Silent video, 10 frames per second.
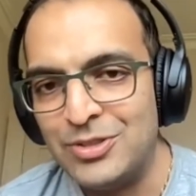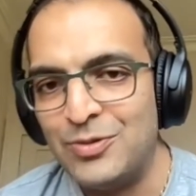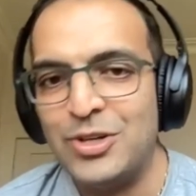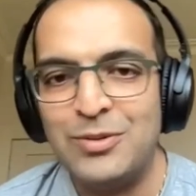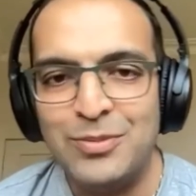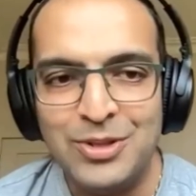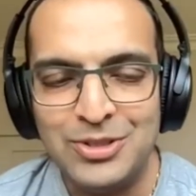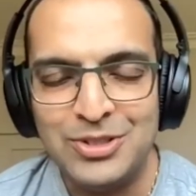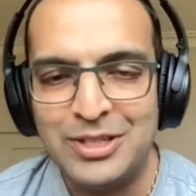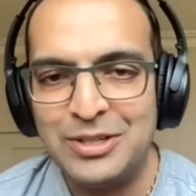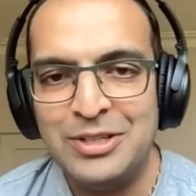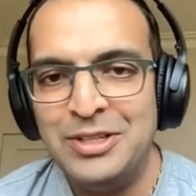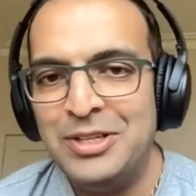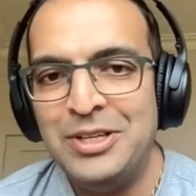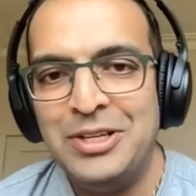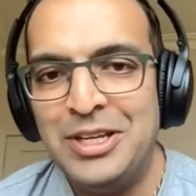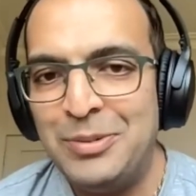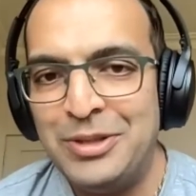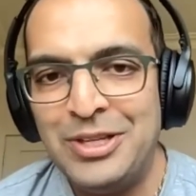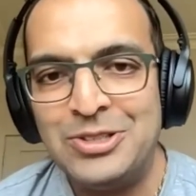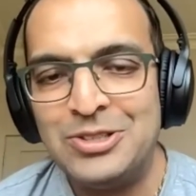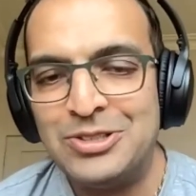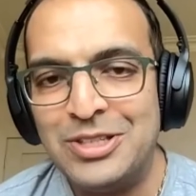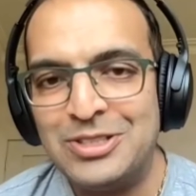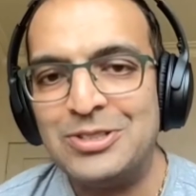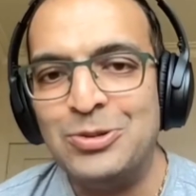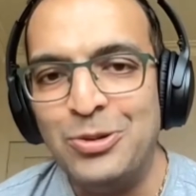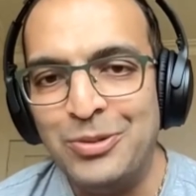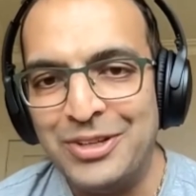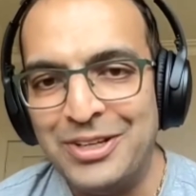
You forgot about this." You're like, "Yeah, but that's just that's just normal.